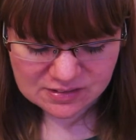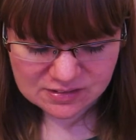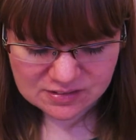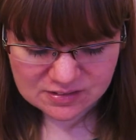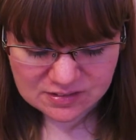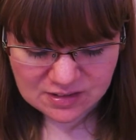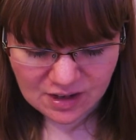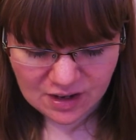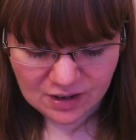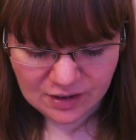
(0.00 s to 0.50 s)

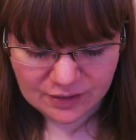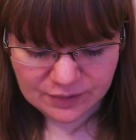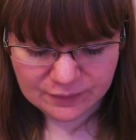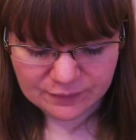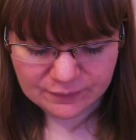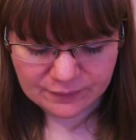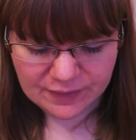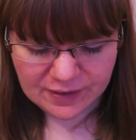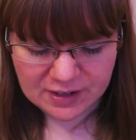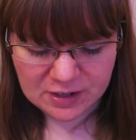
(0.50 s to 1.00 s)

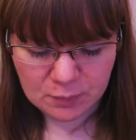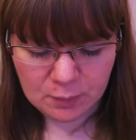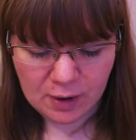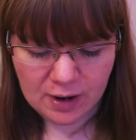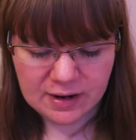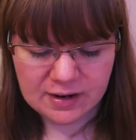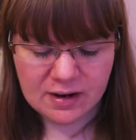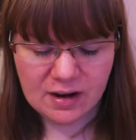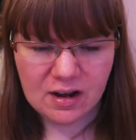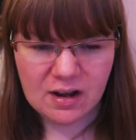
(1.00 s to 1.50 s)
So
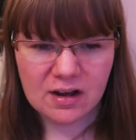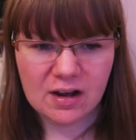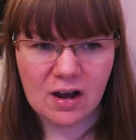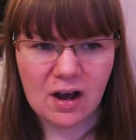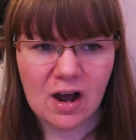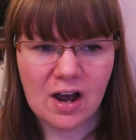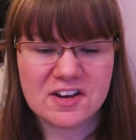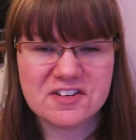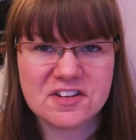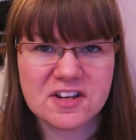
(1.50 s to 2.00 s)
anyway,
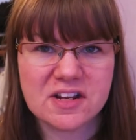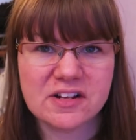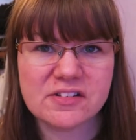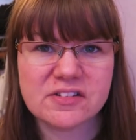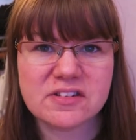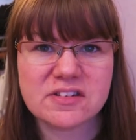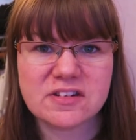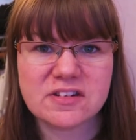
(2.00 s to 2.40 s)
I didn't